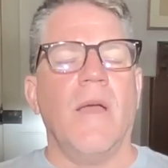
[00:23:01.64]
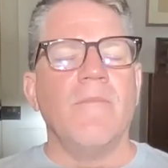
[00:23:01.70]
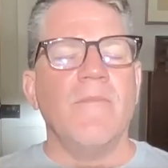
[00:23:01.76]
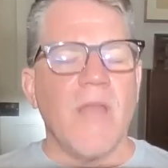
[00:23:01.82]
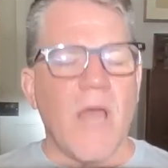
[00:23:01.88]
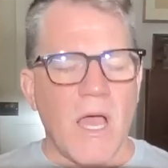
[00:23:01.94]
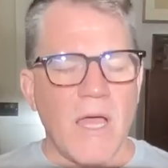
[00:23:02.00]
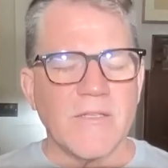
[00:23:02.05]

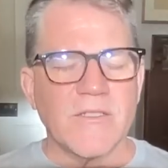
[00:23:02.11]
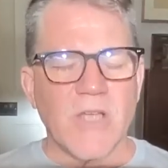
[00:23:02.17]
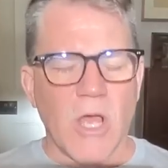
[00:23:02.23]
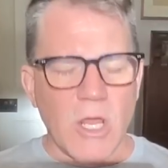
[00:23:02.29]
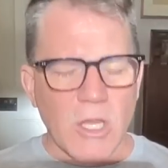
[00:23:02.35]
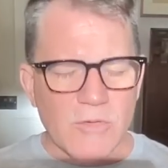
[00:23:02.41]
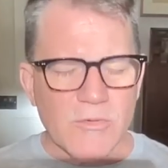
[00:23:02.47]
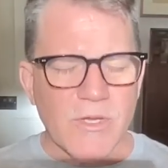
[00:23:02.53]
I'm not
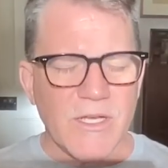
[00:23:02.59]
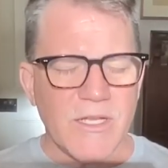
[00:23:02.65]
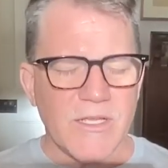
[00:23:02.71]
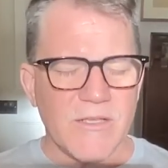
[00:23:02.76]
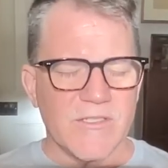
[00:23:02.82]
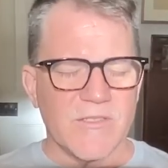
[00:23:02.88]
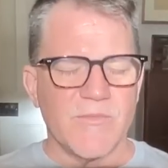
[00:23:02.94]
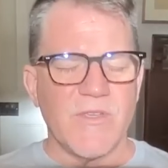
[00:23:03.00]

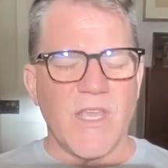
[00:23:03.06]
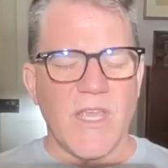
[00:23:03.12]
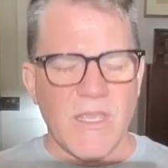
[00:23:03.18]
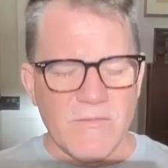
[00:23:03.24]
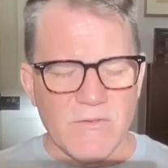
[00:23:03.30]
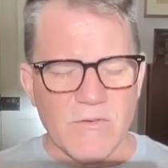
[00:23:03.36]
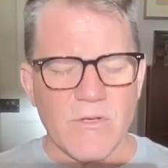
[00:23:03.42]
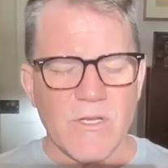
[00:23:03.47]
tolerating this
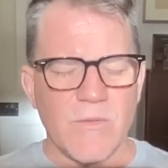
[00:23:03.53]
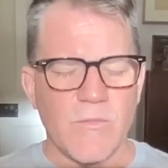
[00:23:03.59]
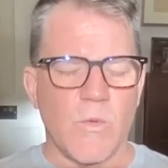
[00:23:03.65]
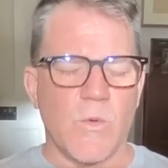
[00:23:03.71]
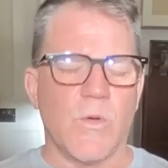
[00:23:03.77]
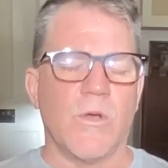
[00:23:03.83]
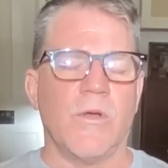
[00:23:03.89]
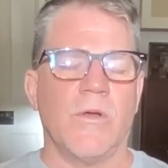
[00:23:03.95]
behavior
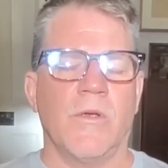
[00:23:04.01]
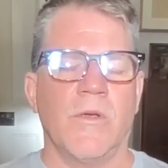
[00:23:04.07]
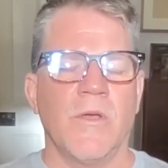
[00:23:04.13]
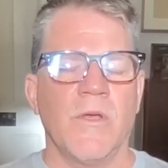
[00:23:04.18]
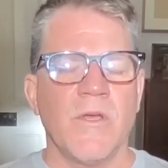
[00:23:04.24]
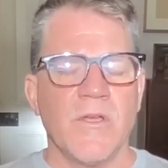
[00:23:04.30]
anymore.